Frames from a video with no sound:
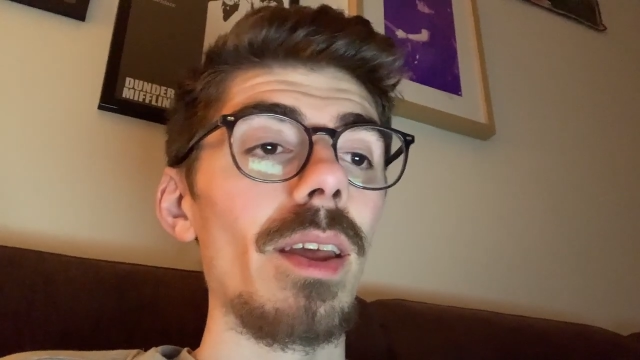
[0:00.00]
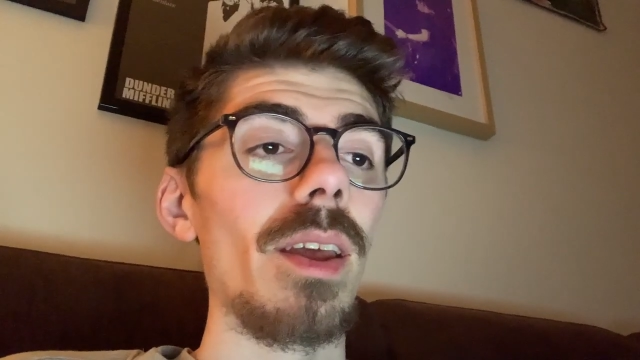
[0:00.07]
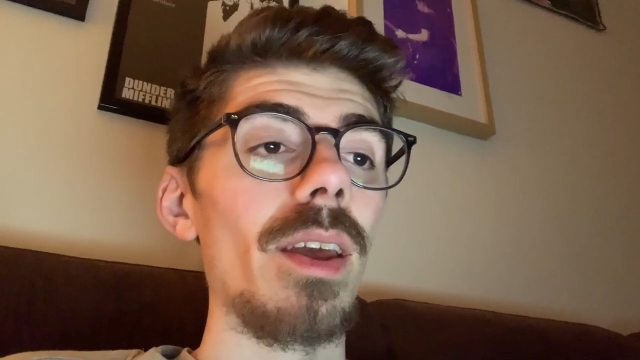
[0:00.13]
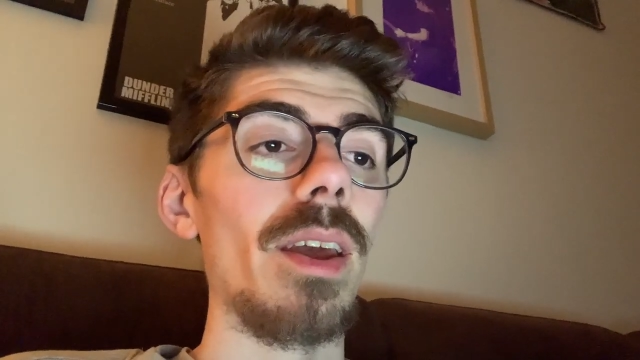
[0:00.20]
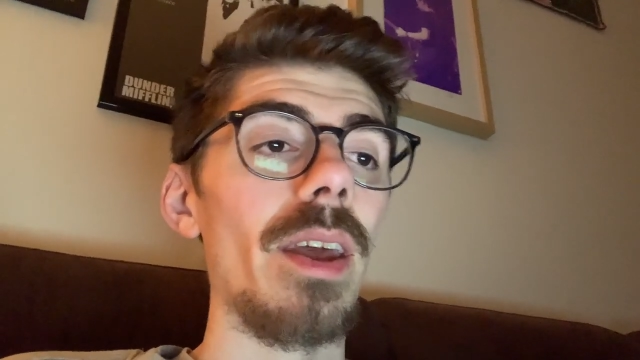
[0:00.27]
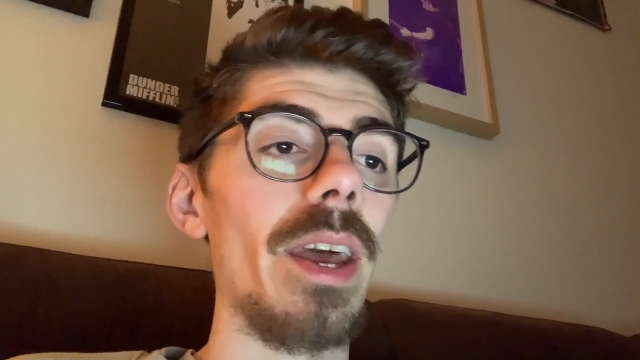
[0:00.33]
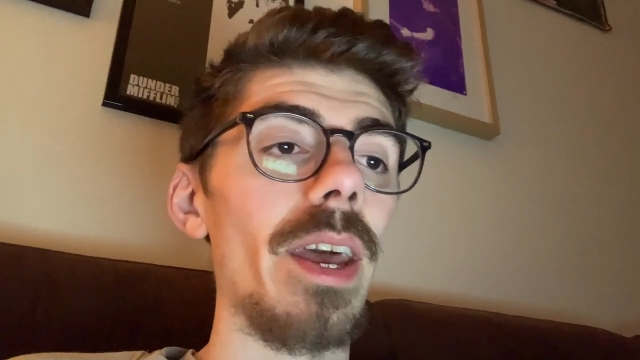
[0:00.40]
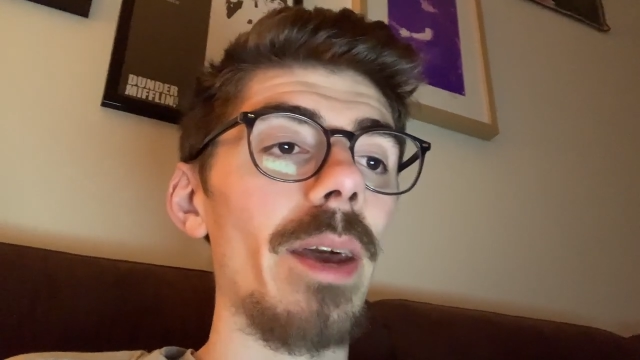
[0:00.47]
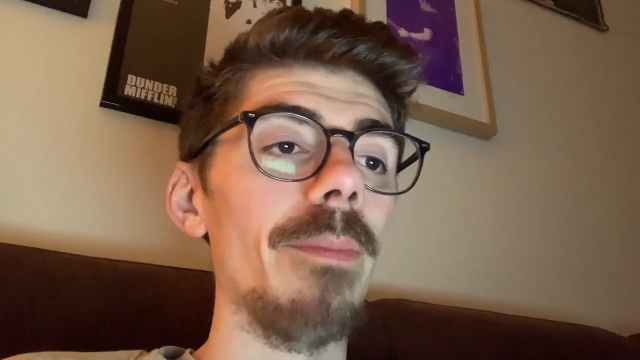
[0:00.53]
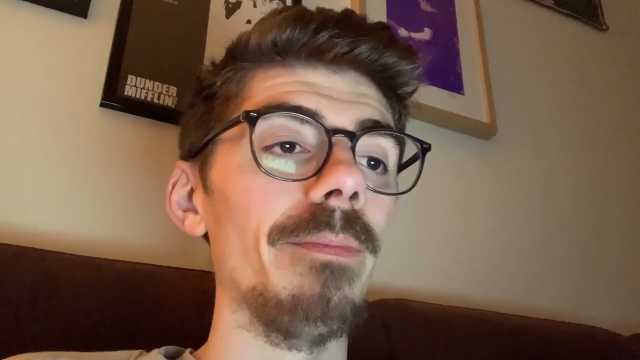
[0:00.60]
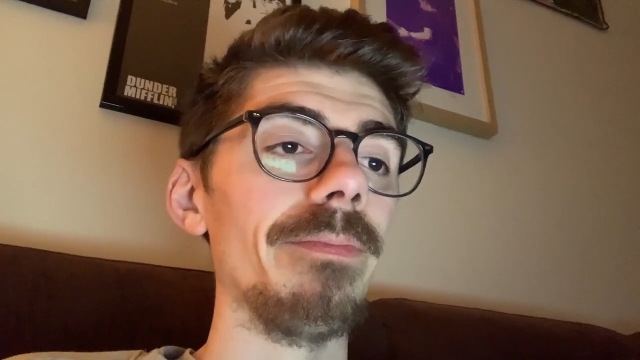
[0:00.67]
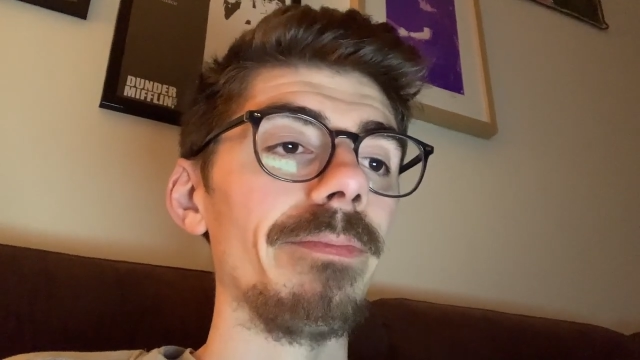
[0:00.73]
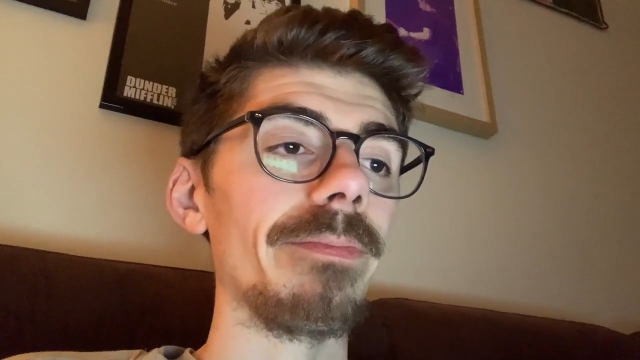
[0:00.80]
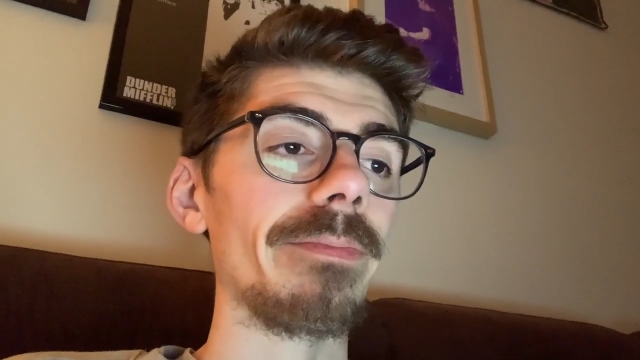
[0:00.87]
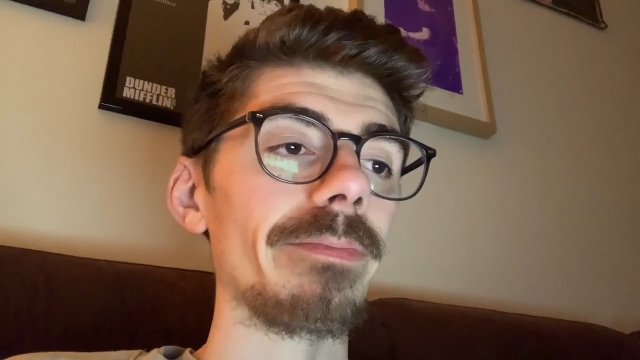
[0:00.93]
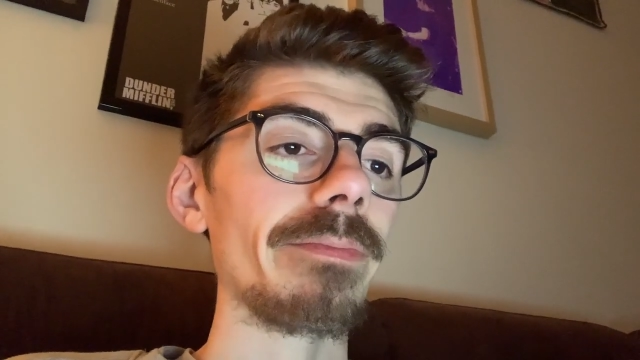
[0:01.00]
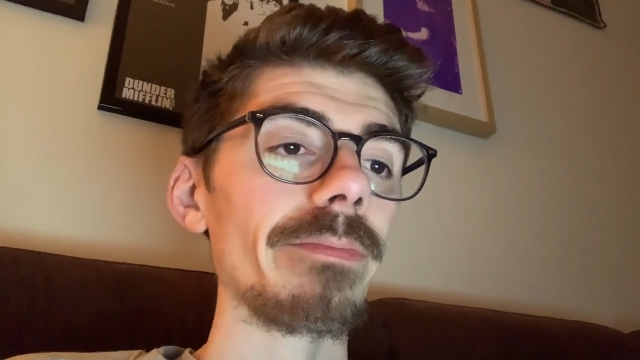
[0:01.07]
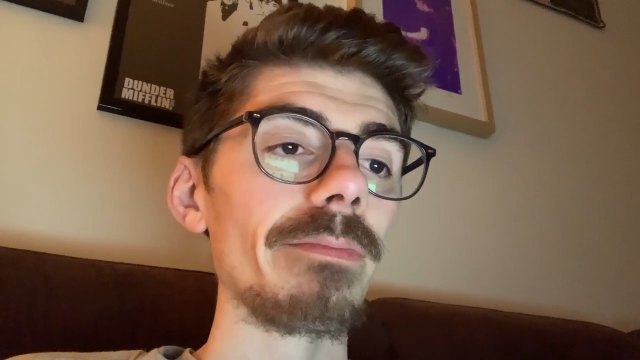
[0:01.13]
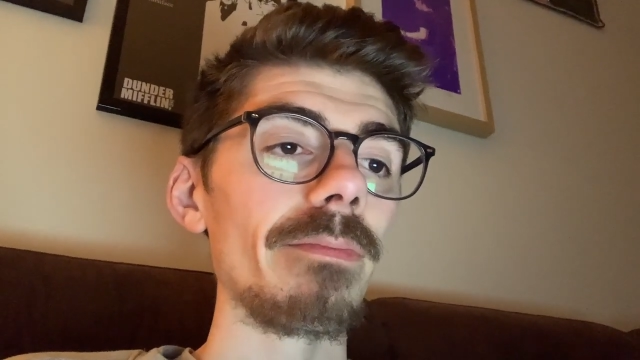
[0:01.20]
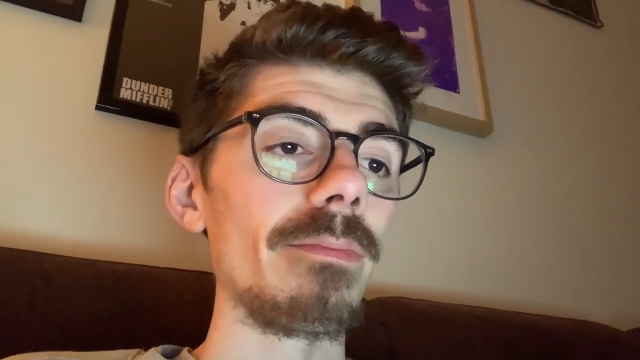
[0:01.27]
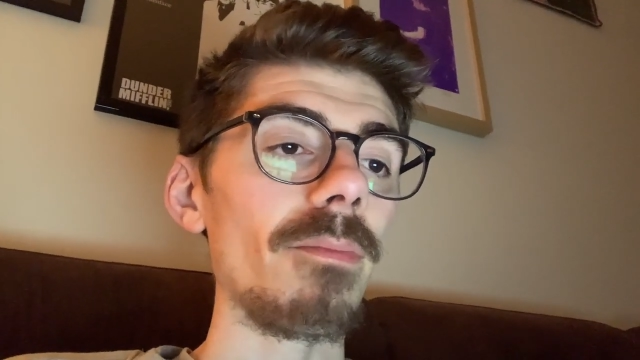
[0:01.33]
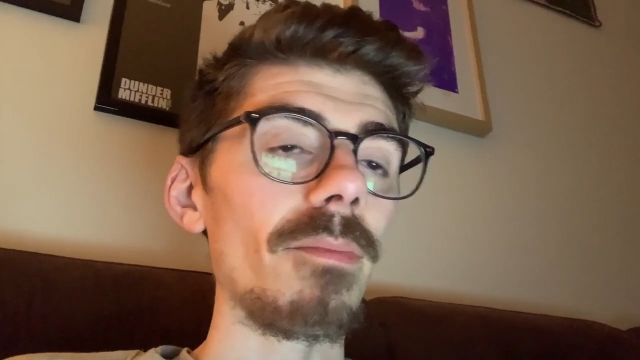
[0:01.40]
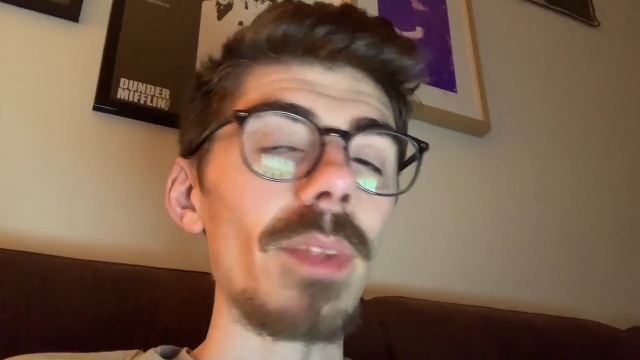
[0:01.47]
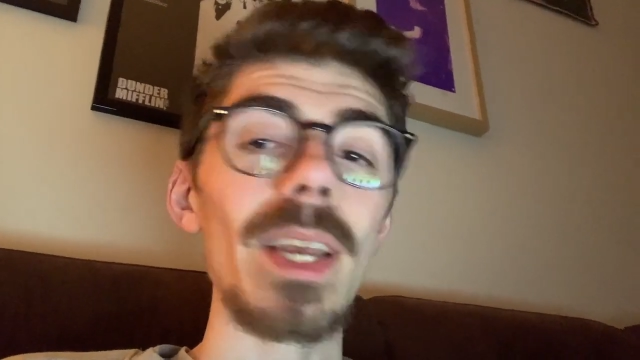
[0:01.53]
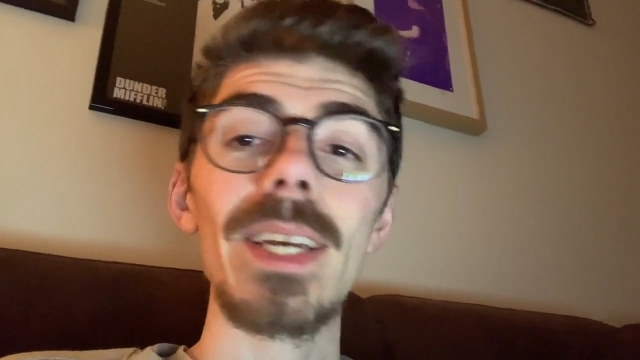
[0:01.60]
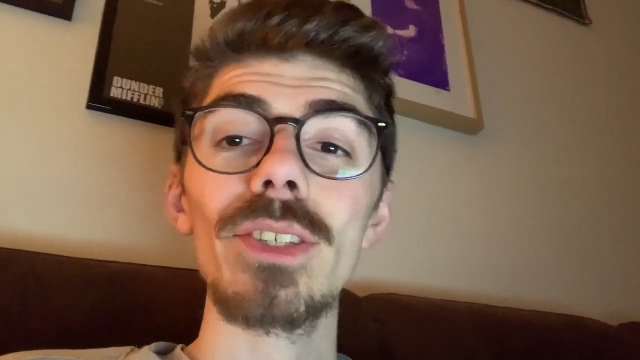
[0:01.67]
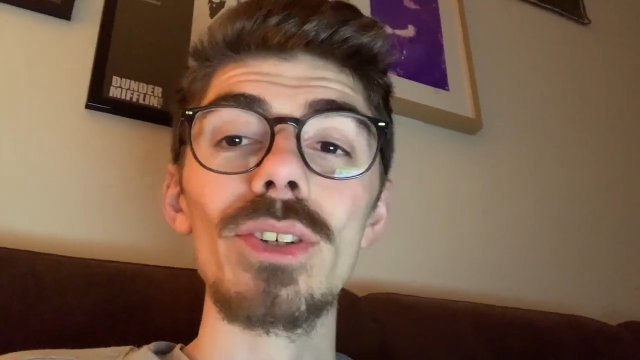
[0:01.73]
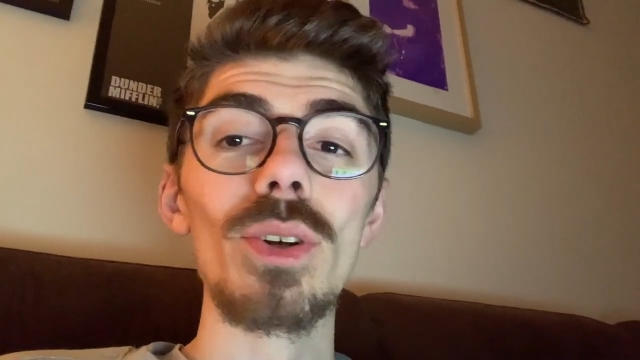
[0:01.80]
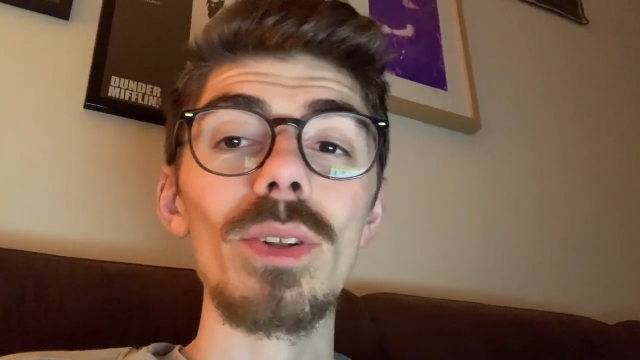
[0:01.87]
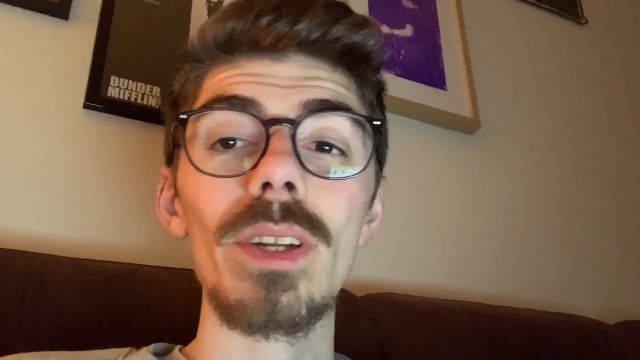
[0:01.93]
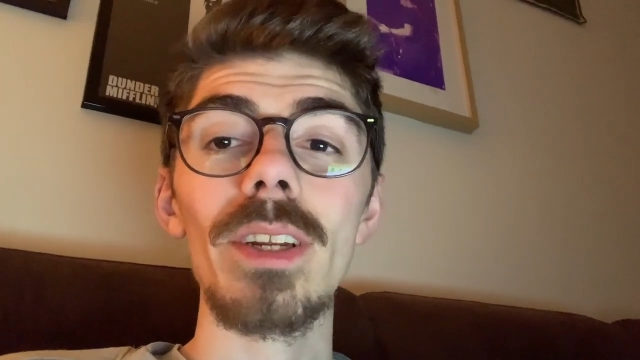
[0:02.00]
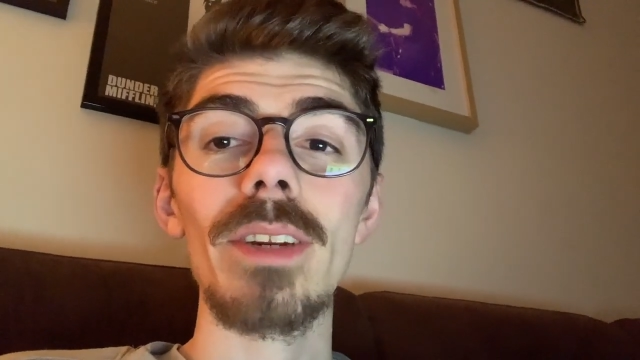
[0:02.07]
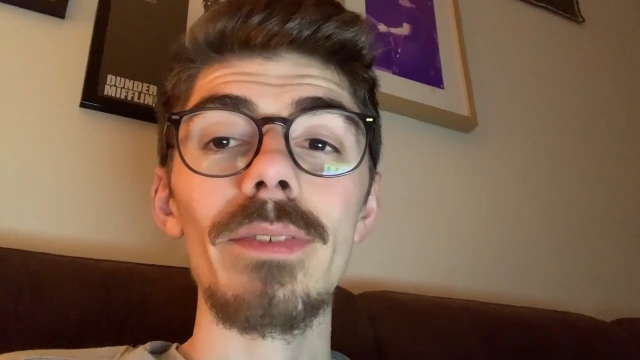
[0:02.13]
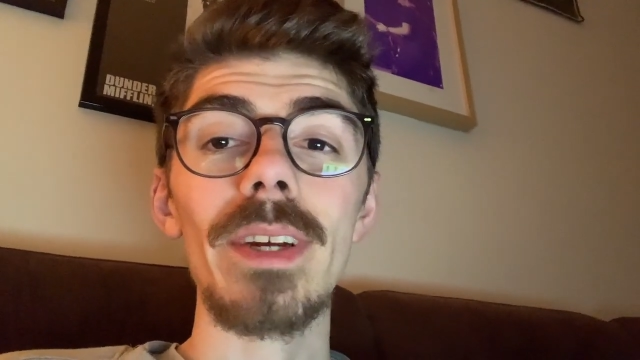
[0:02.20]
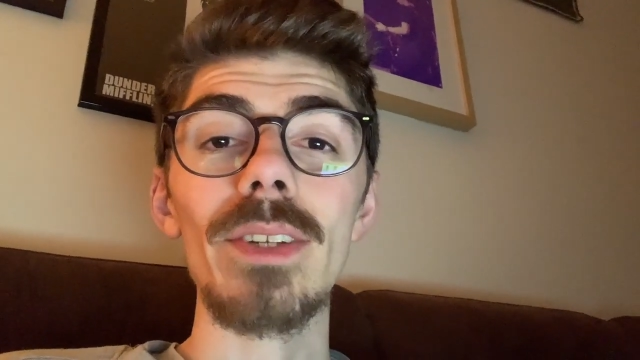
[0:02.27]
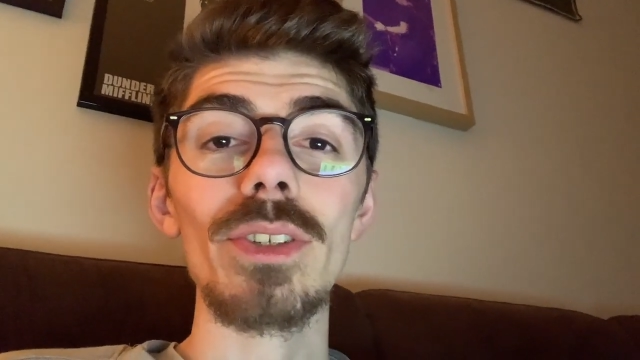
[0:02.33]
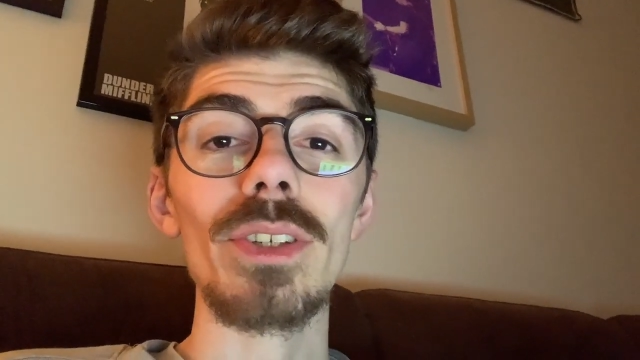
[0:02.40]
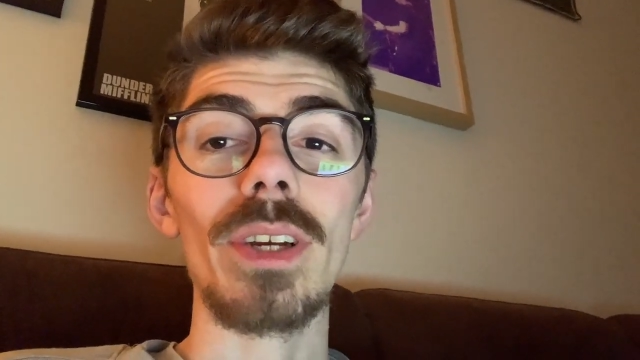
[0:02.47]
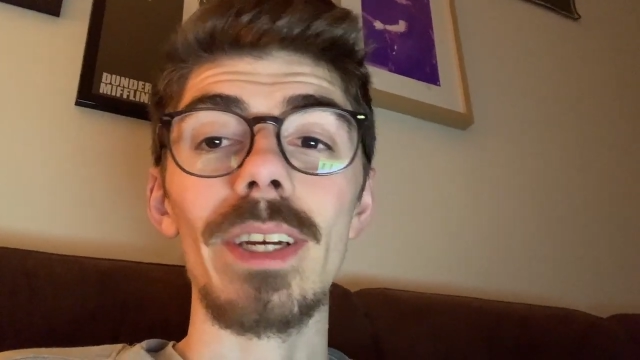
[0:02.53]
It's all an adventure.